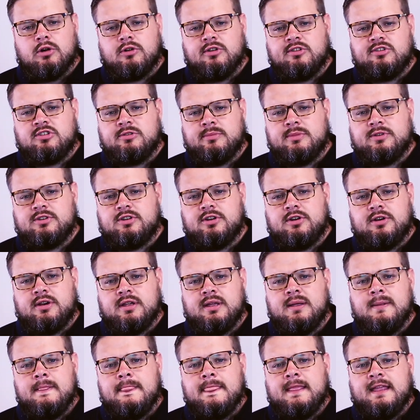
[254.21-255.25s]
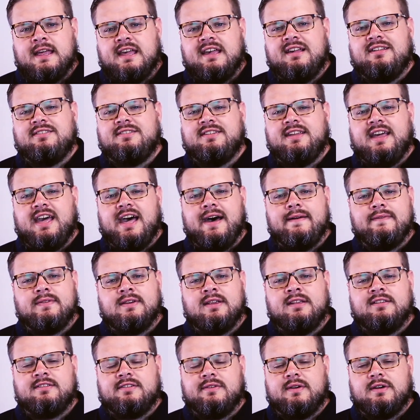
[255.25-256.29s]
in Christian maturity is the
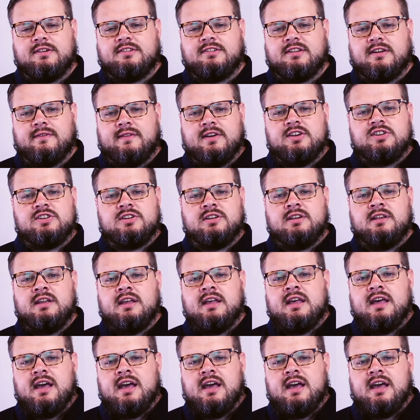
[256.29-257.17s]
evidence of our salvation